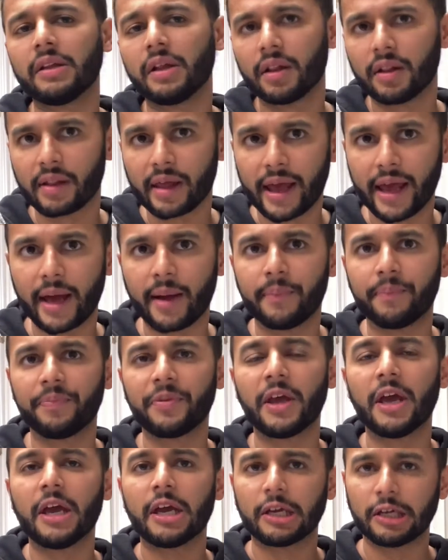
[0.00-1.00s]
the lamb.
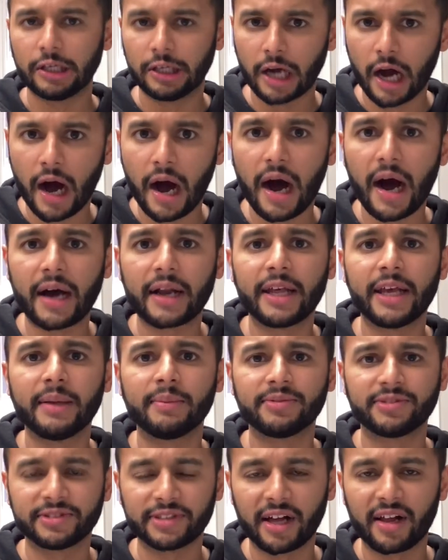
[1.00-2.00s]
God
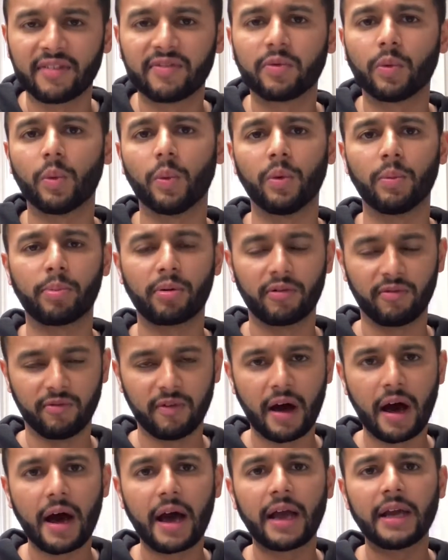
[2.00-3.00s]
himself will
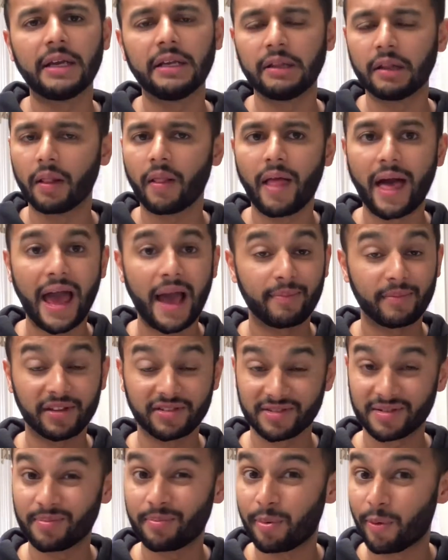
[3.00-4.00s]
provide the lamb.
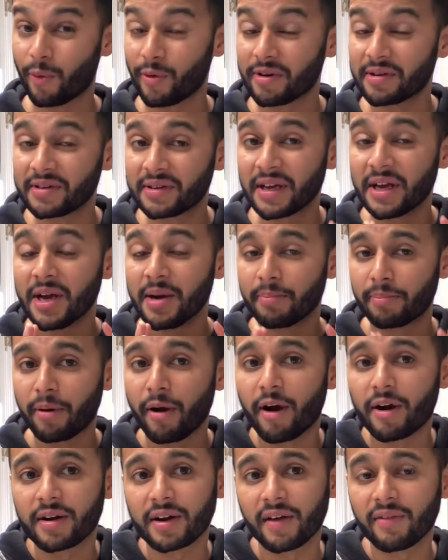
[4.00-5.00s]
That's an important
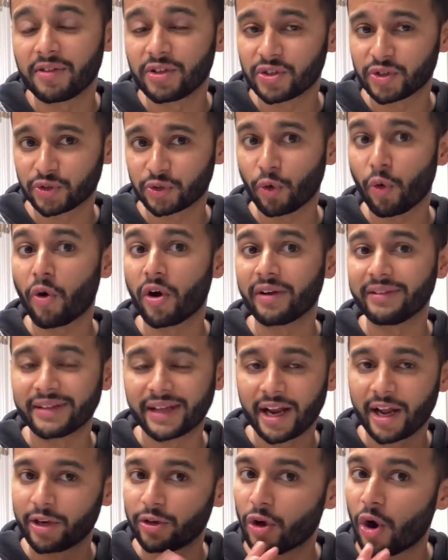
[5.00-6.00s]
part of the story
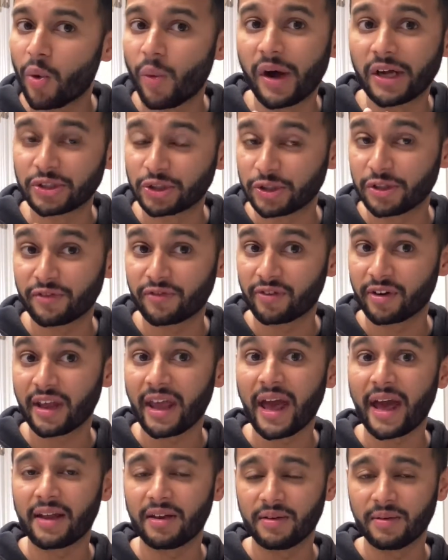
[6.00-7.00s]
that I don't want you to
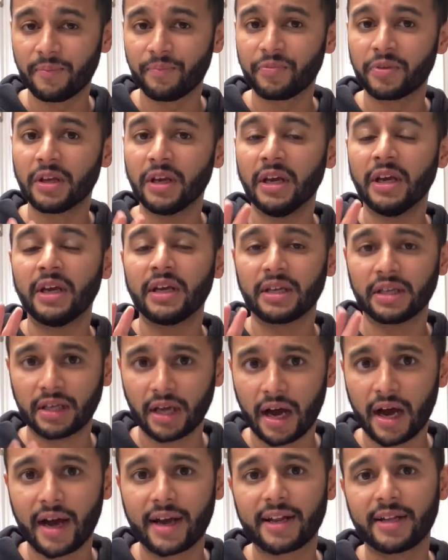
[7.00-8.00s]
forget.
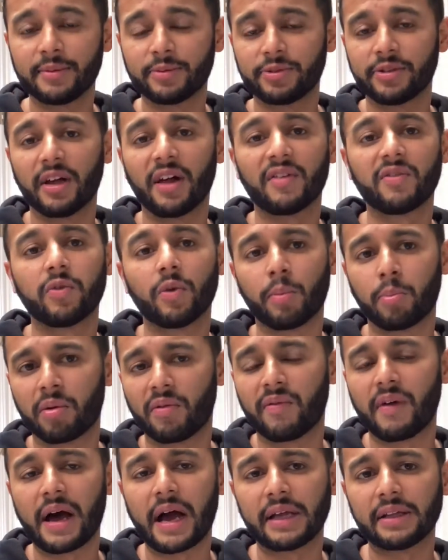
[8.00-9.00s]
God himself will
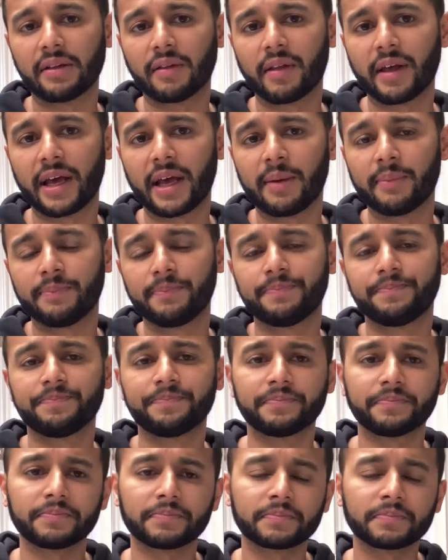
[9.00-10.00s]
provide the lamb.
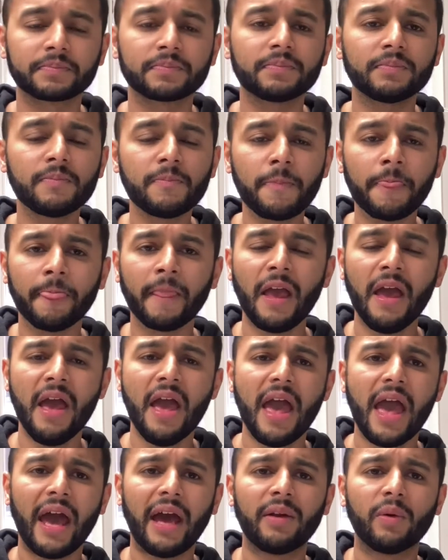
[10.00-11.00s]

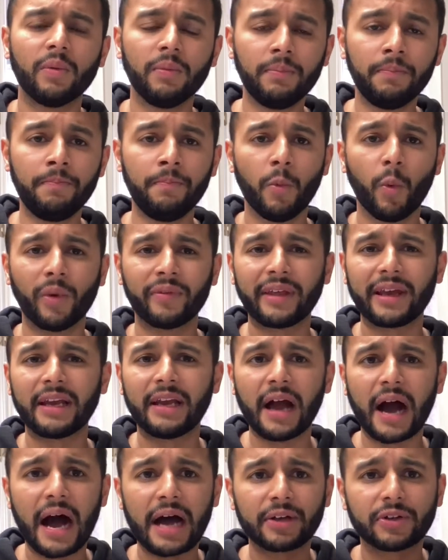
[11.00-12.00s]
And when they
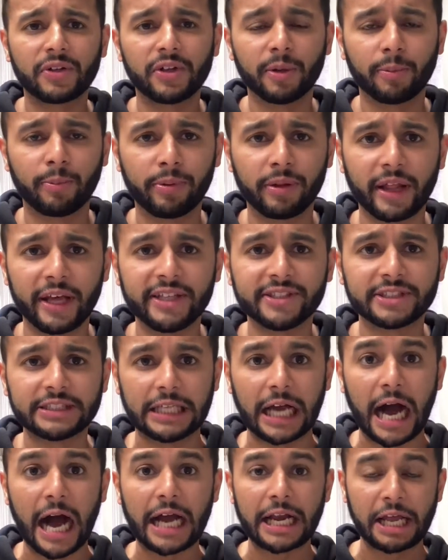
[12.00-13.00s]
got to the place
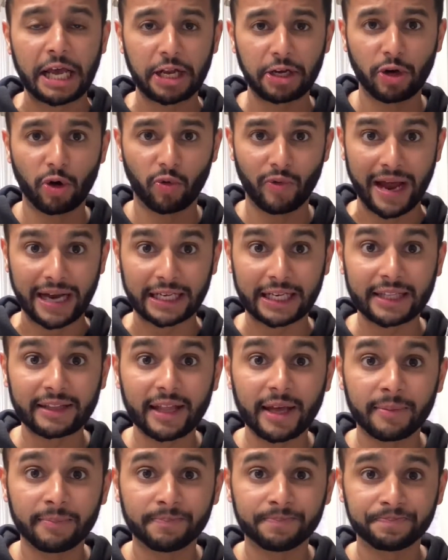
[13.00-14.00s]
God had directed
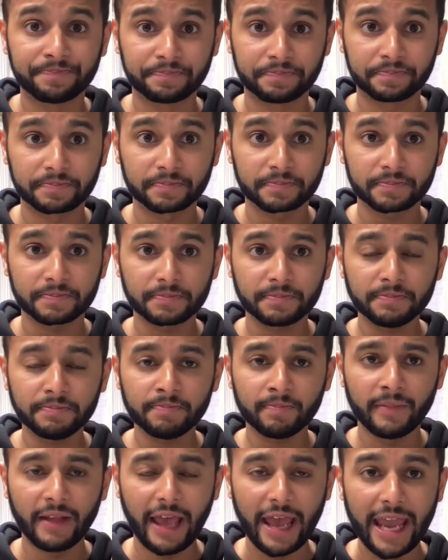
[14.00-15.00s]
them,
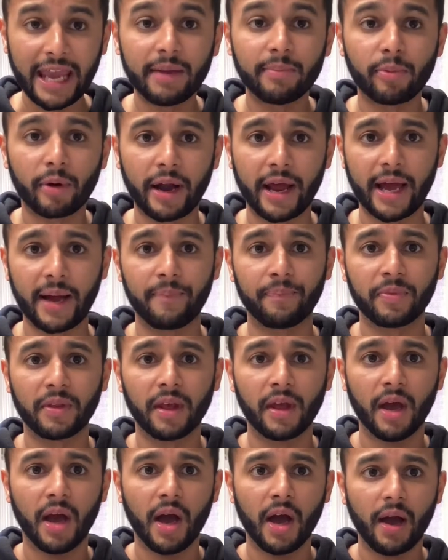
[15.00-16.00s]
Abraham
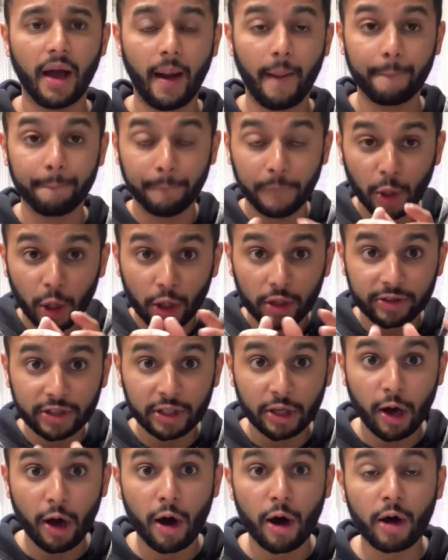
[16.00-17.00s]
uh, built
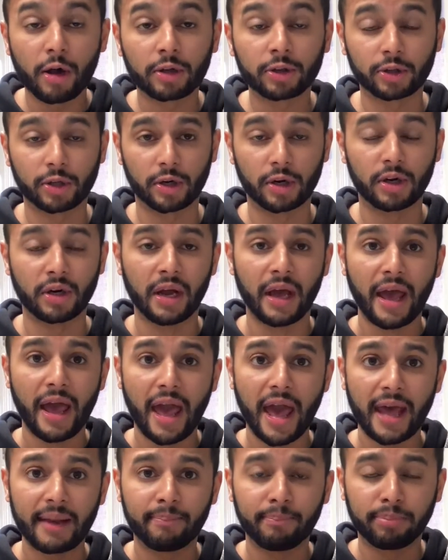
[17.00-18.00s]
an altar
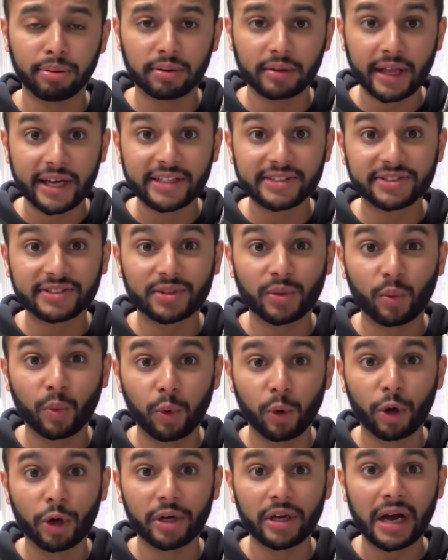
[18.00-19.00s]
and placed the
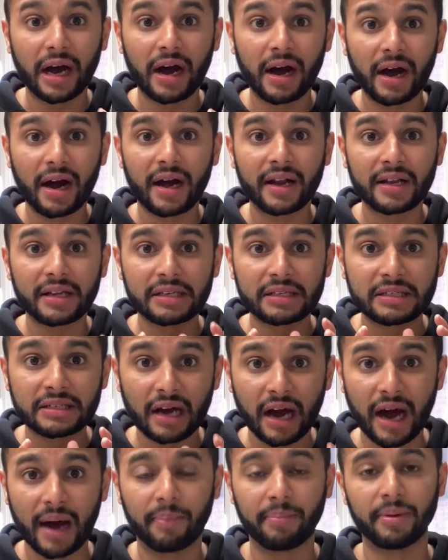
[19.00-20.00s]
wood on
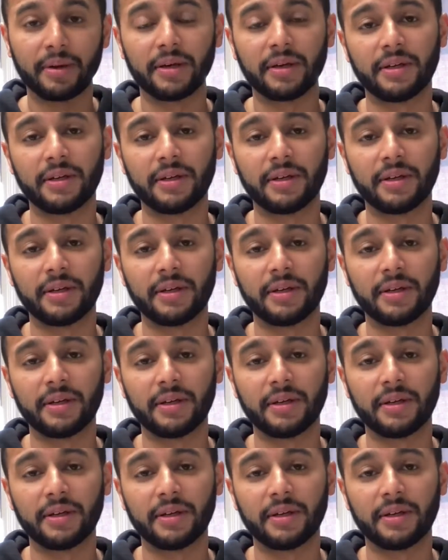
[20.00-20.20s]
top.